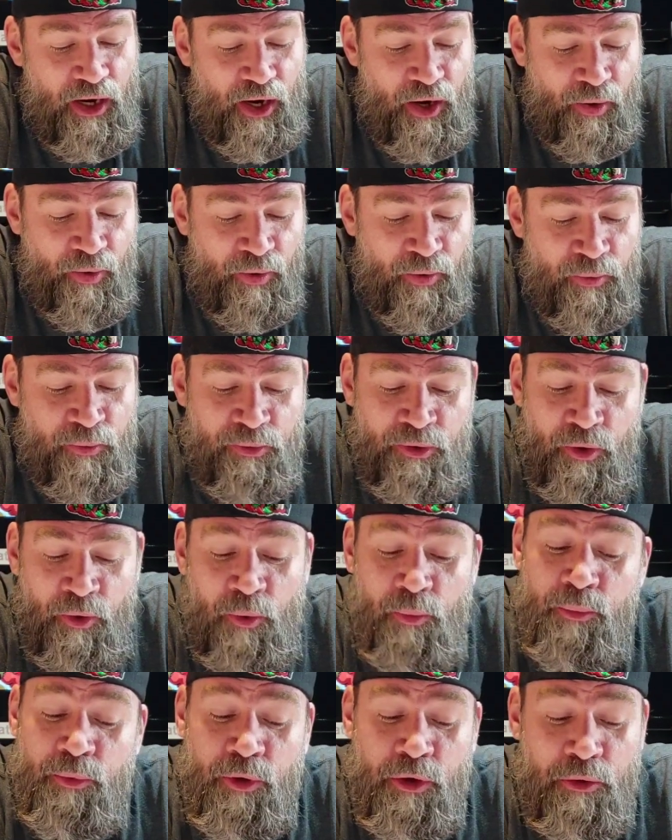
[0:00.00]
our own
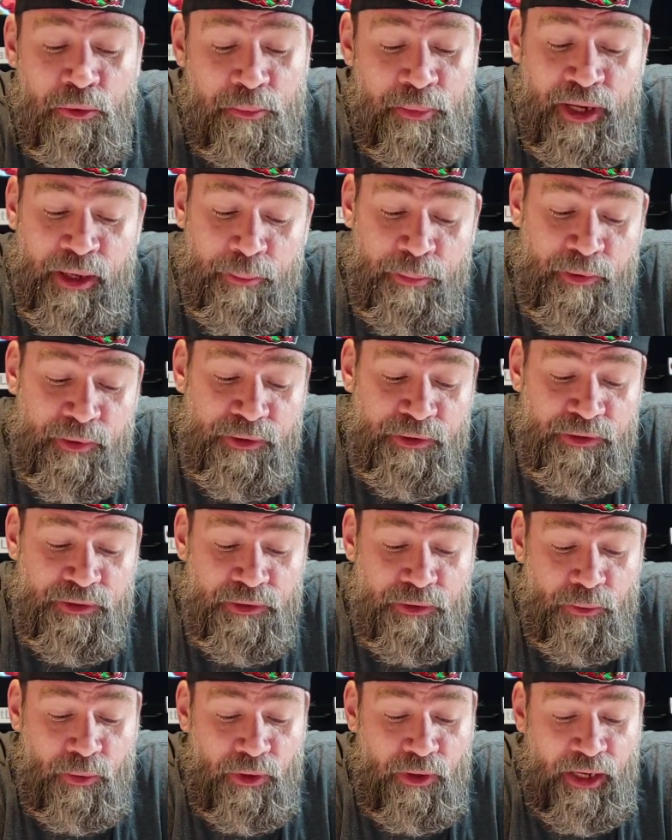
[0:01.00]
homegrown
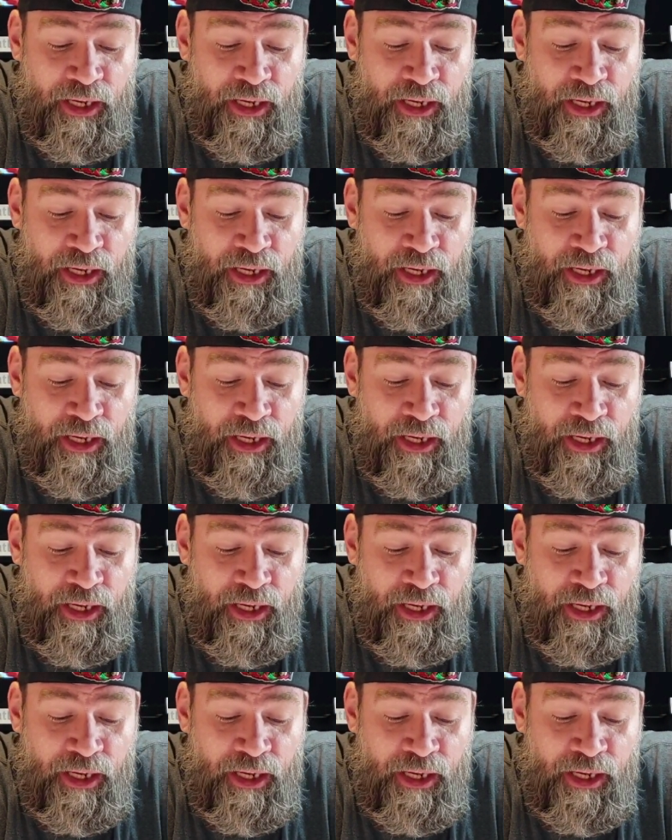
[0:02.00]
peppers